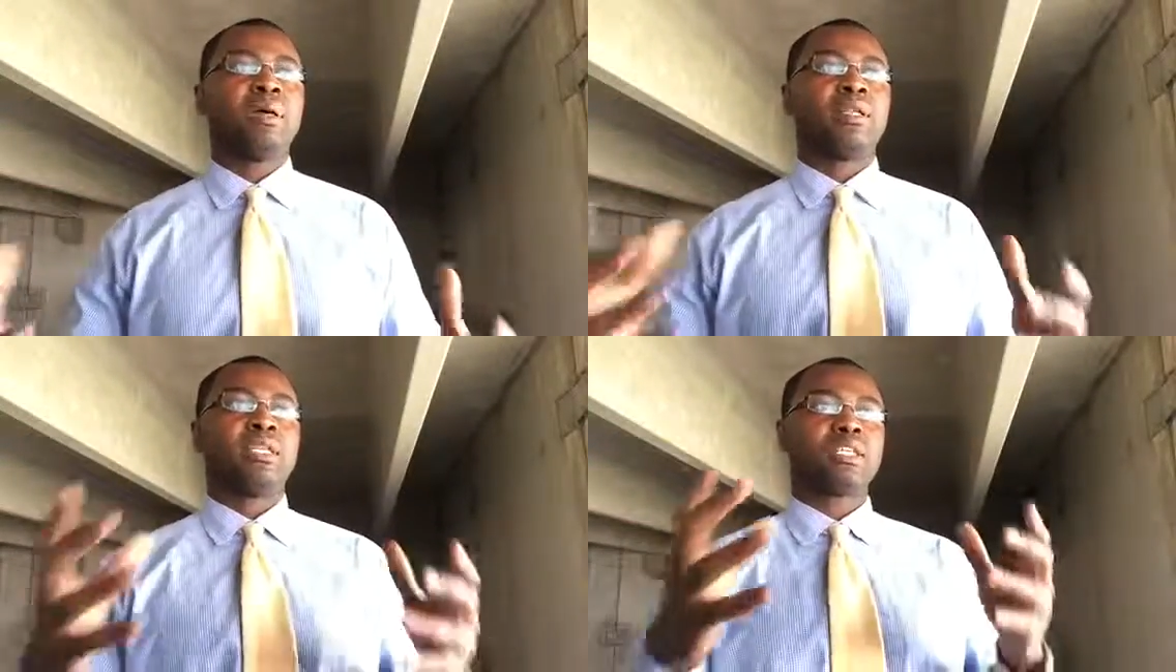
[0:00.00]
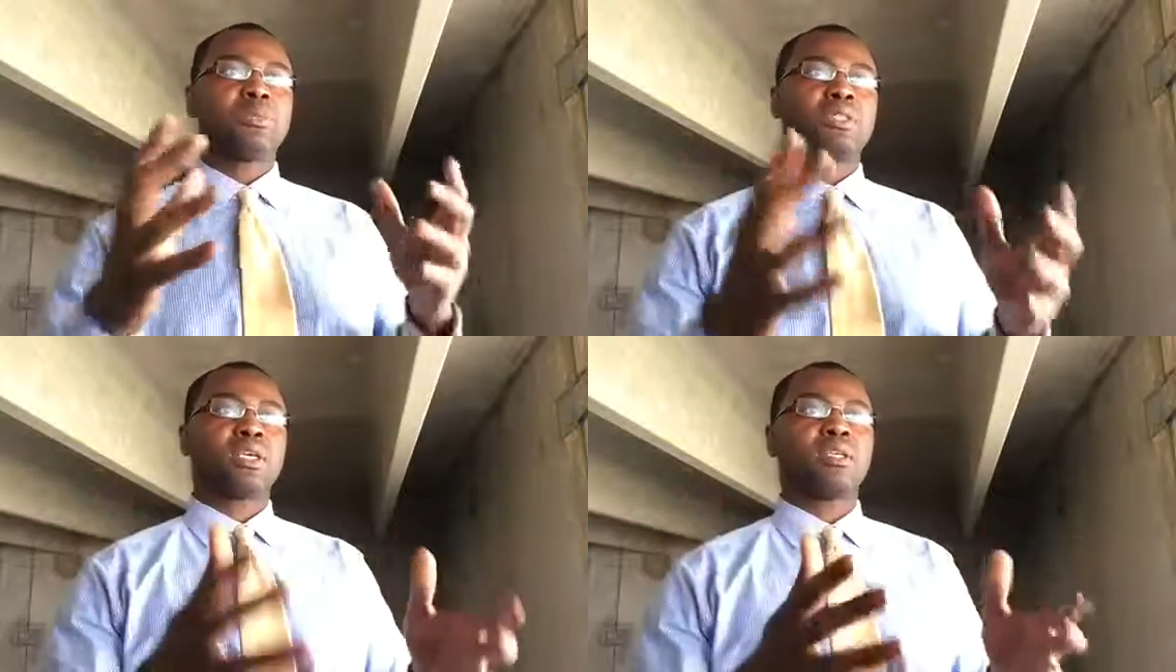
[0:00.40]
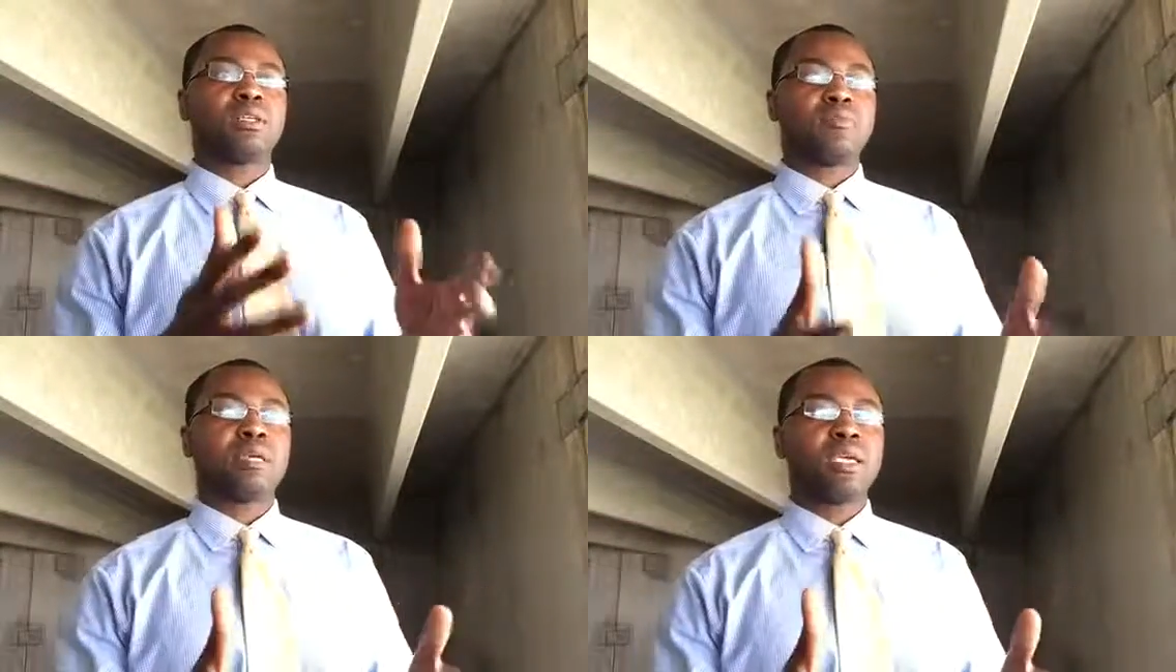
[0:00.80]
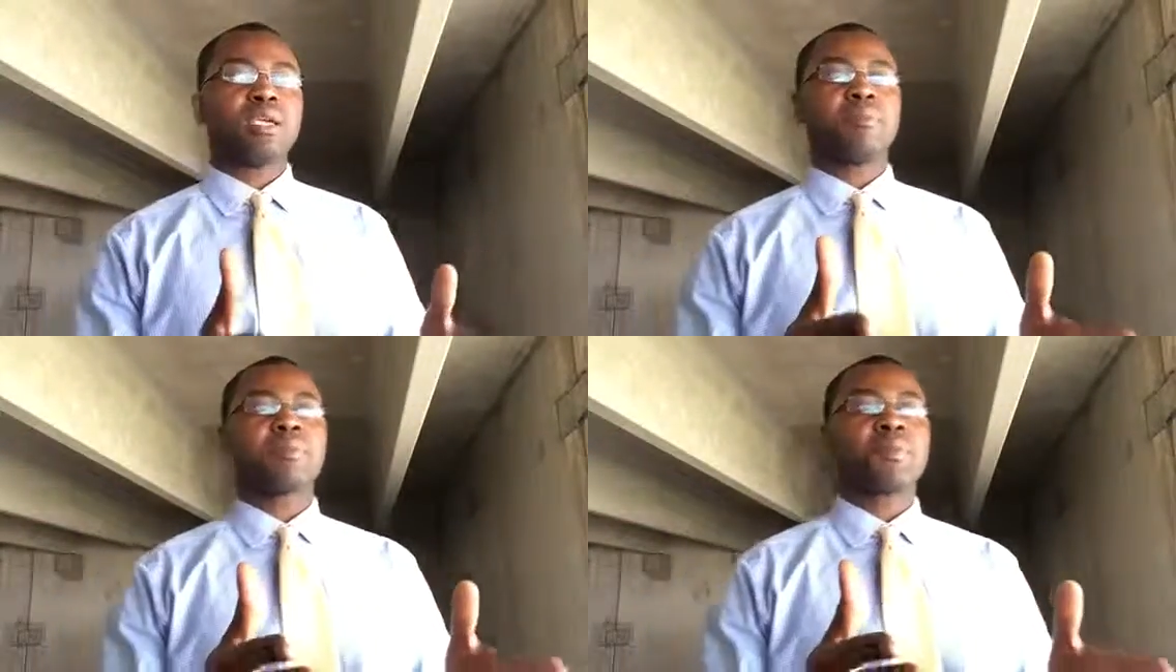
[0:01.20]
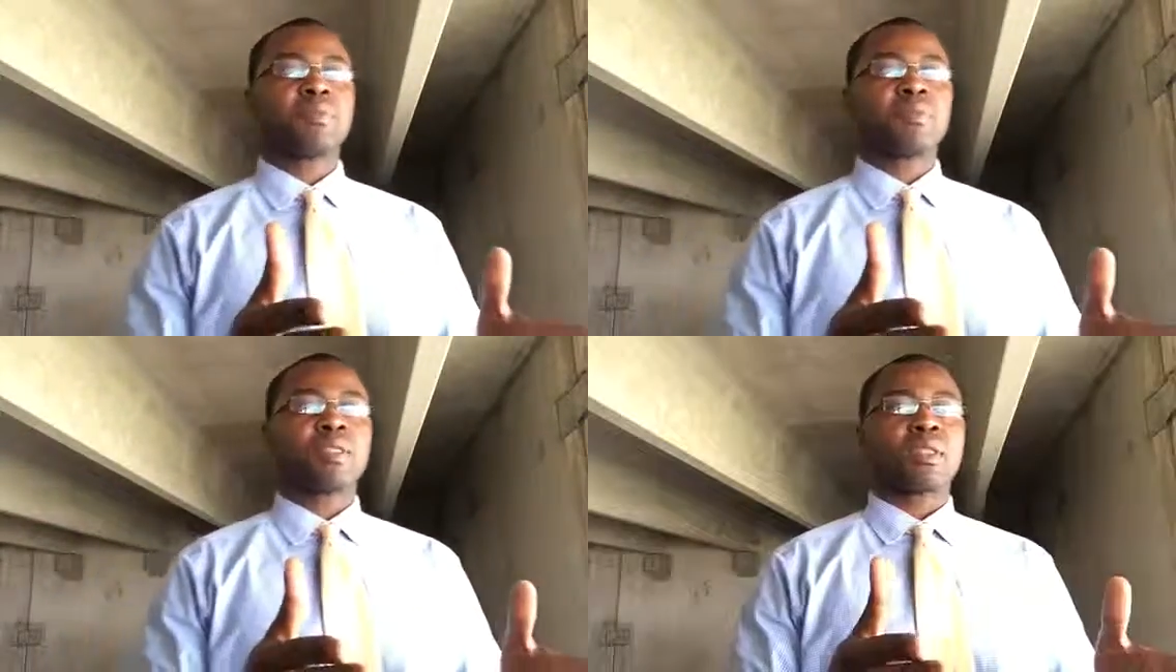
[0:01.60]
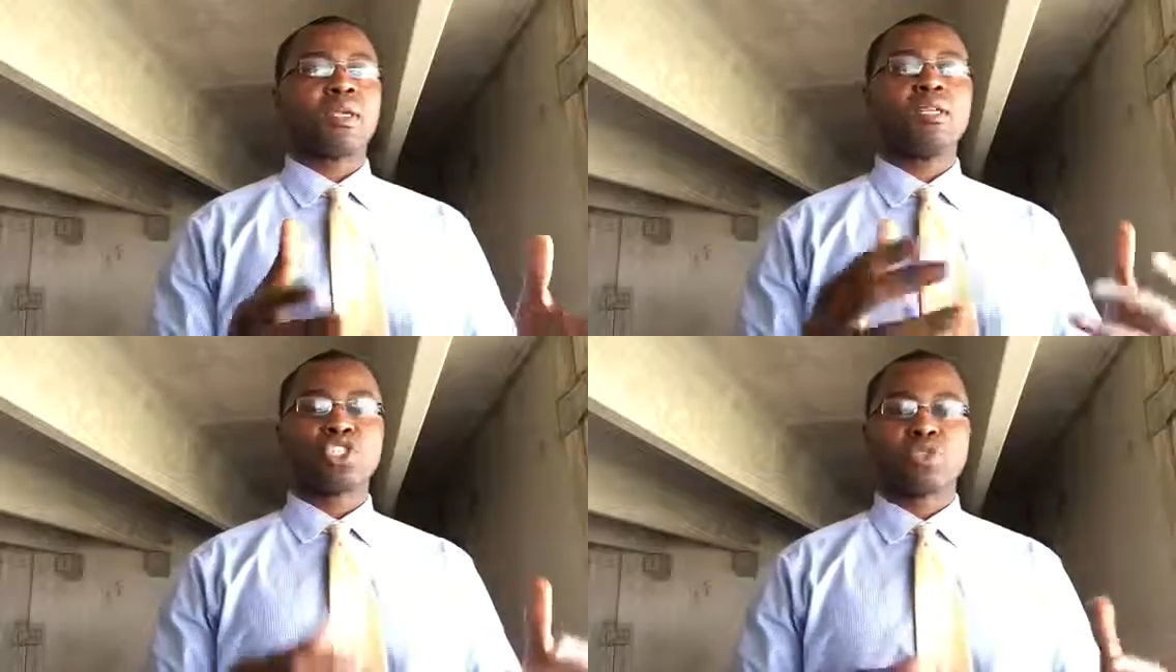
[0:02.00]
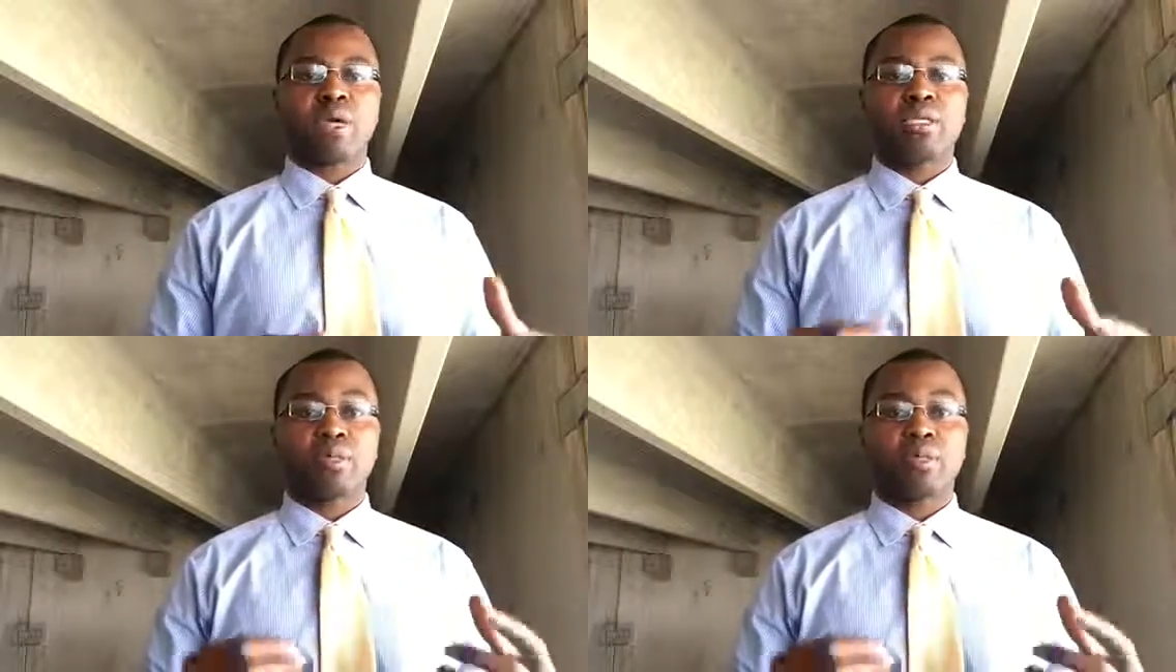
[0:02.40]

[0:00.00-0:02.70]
But this particular meme illustrates